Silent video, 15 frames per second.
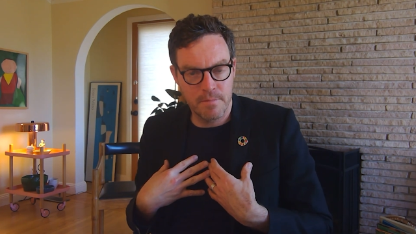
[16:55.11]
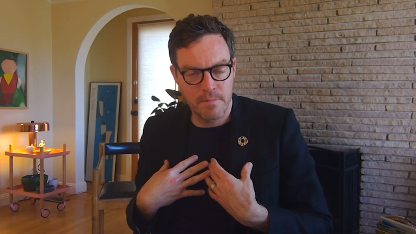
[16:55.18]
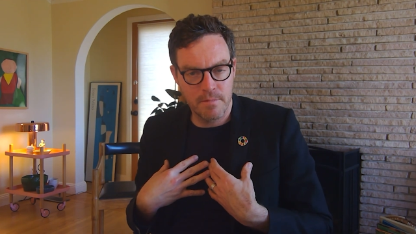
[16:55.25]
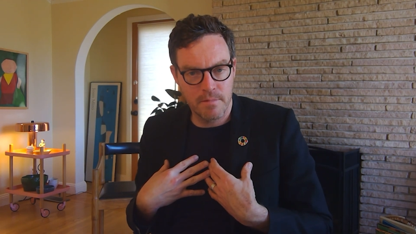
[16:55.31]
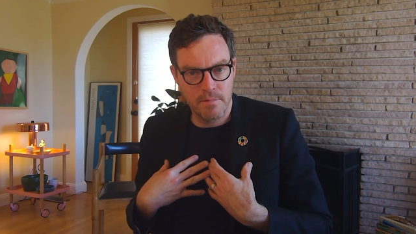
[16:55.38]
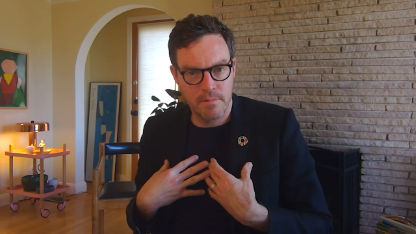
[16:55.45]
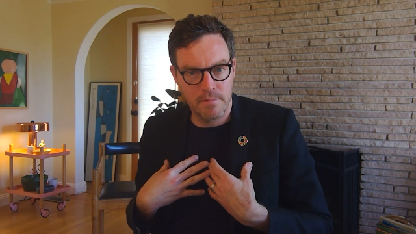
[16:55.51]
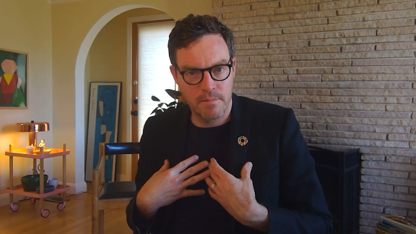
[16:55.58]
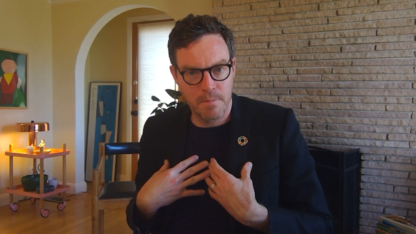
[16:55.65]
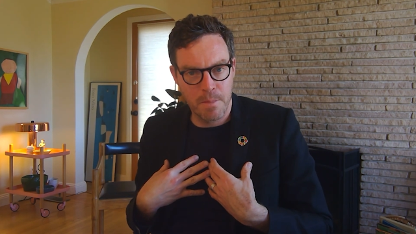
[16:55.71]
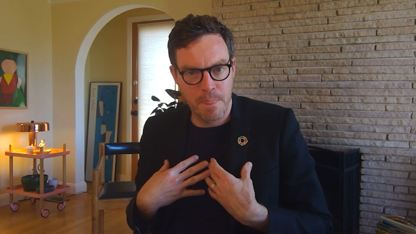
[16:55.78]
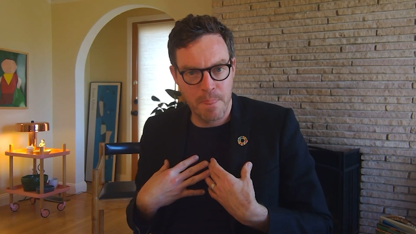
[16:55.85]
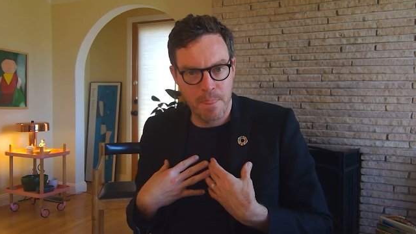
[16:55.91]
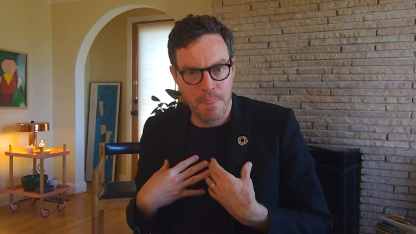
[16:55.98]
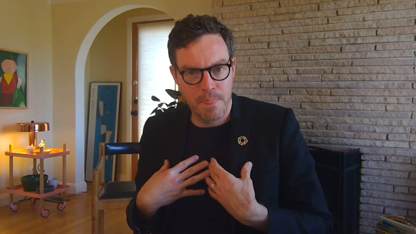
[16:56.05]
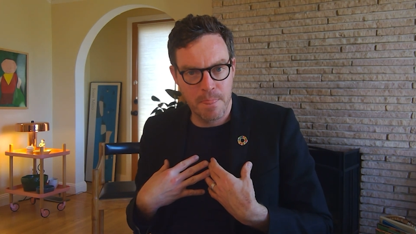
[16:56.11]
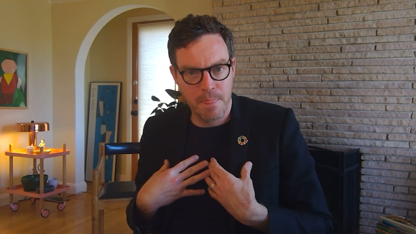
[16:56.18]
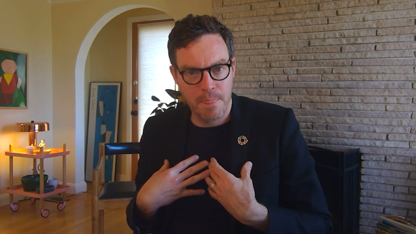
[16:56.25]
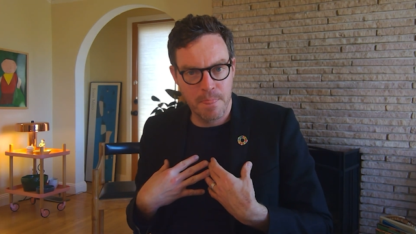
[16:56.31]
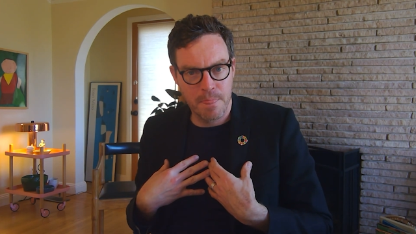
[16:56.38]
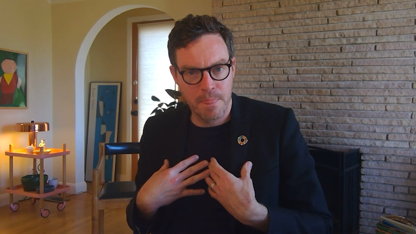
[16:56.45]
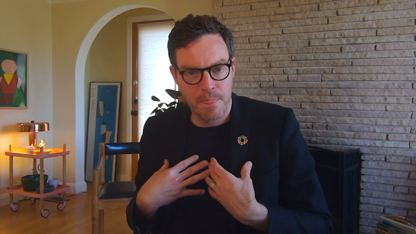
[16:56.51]

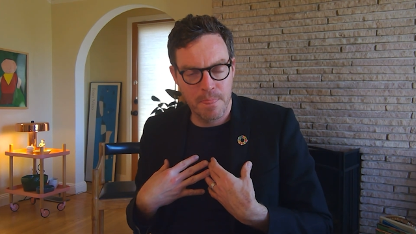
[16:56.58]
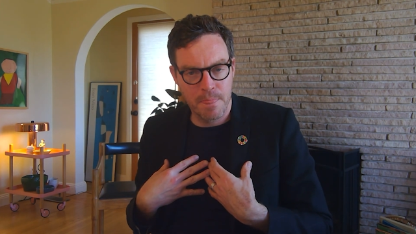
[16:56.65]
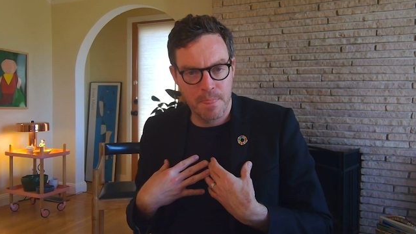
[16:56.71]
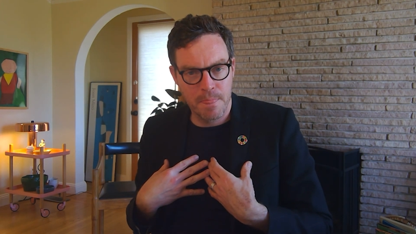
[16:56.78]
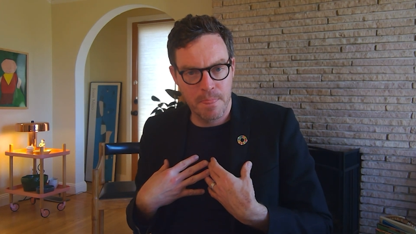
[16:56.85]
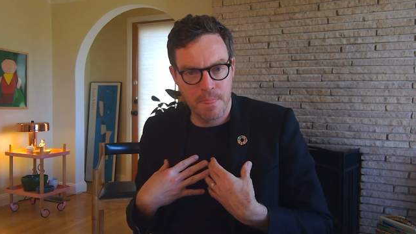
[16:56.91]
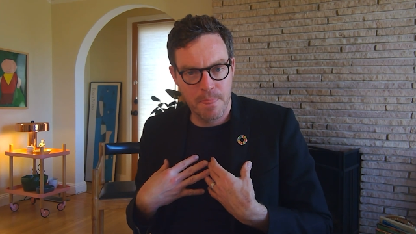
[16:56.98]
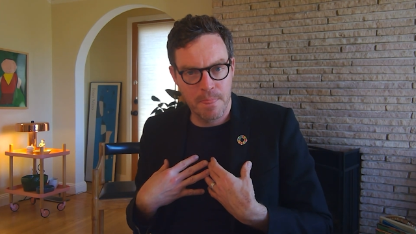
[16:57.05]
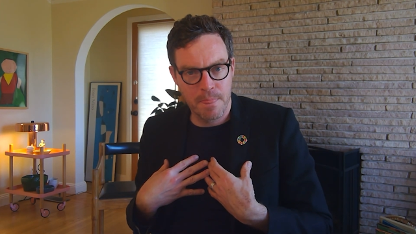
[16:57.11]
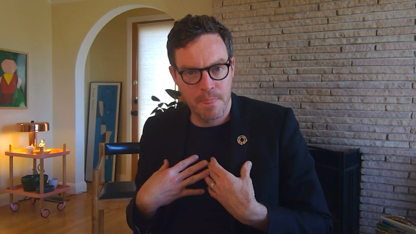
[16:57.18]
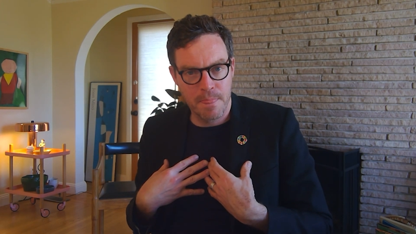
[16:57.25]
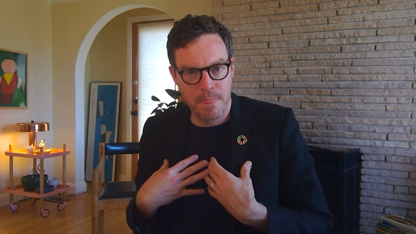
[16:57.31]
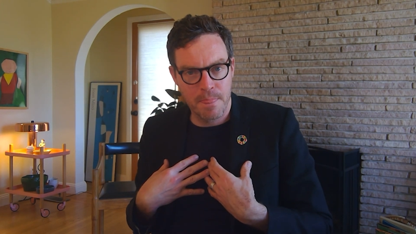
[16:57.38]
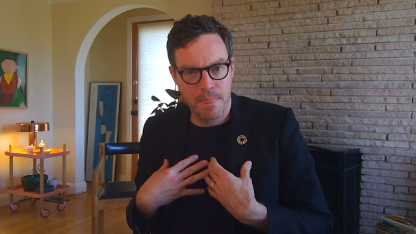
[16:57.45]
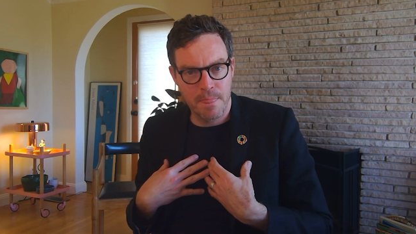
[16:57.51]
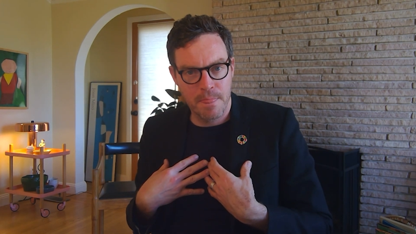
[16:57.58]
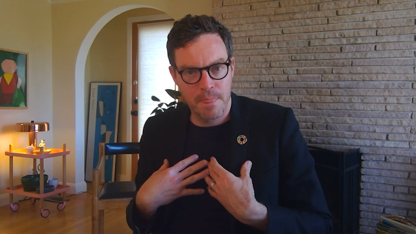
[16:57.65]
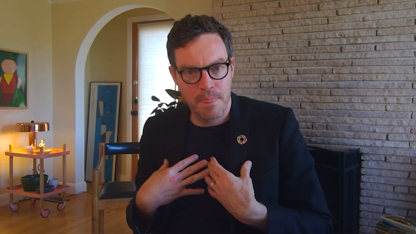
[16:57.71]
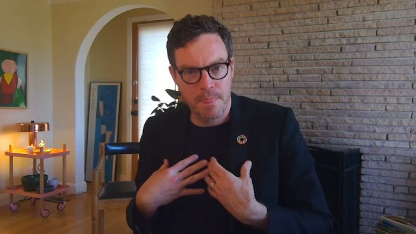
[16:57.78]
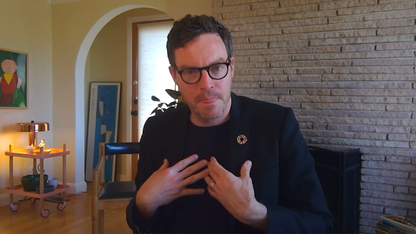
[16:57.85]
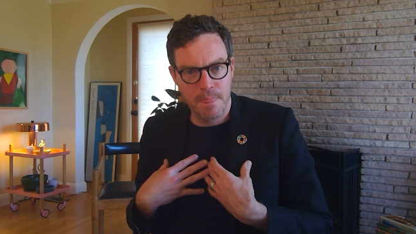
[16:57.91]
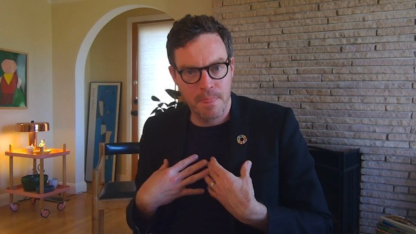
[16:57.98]

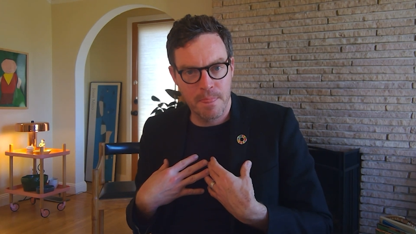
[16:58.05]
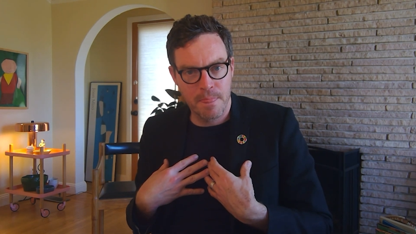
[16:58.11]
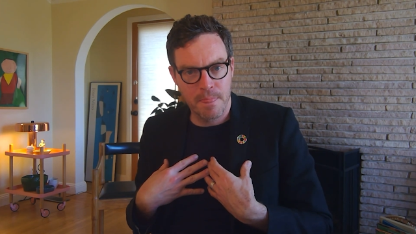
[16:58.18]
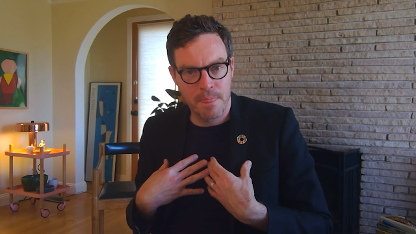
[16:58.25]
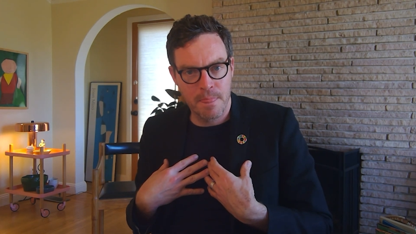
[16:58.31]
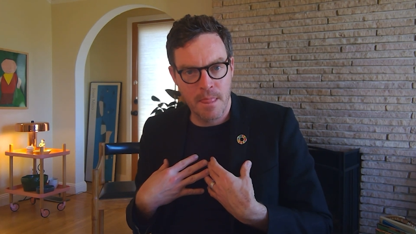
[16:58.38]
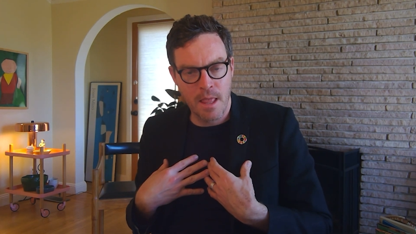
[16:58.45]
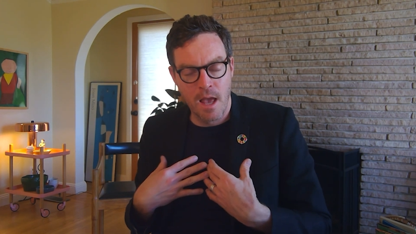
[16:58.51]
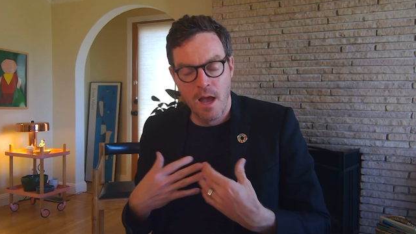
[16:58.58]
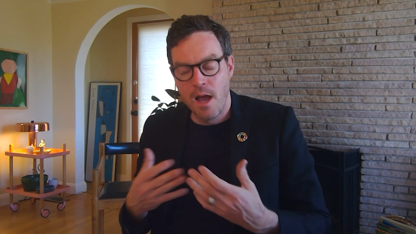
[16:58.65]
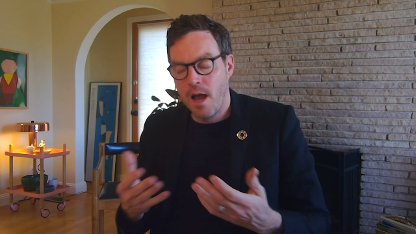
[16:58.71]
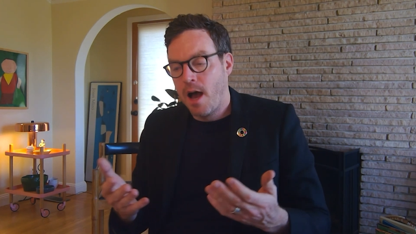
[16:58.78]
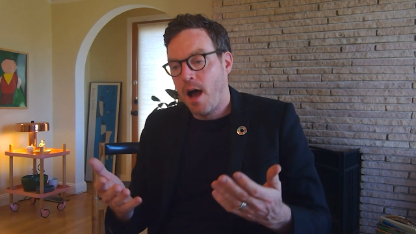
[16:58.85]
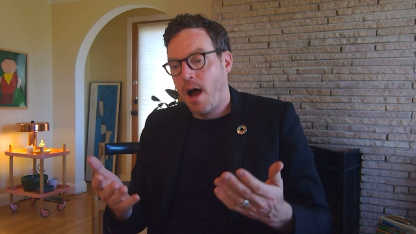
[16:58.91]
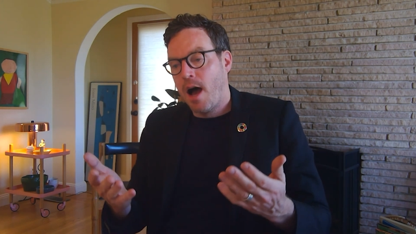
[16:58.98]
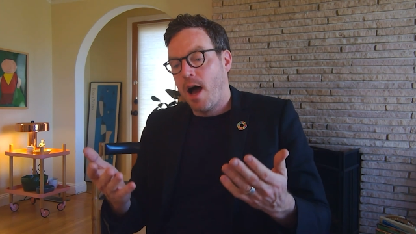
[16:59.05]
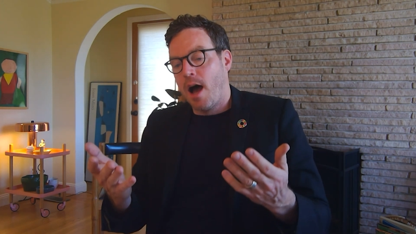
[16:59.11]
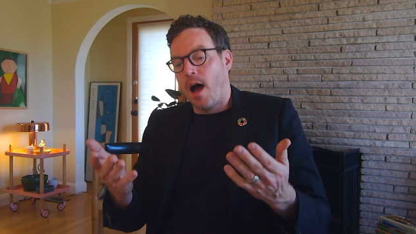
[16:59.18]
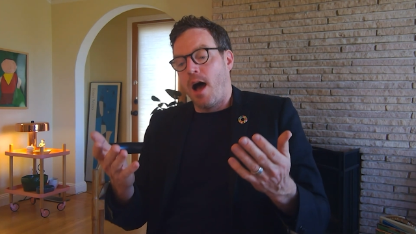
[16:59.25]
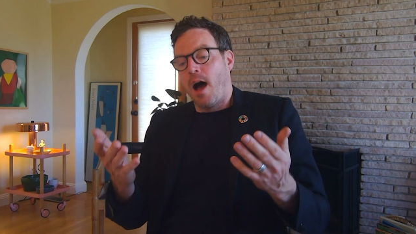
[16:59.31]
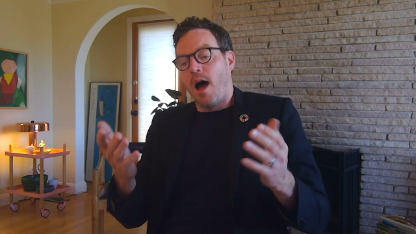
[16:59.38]
Nothing is said.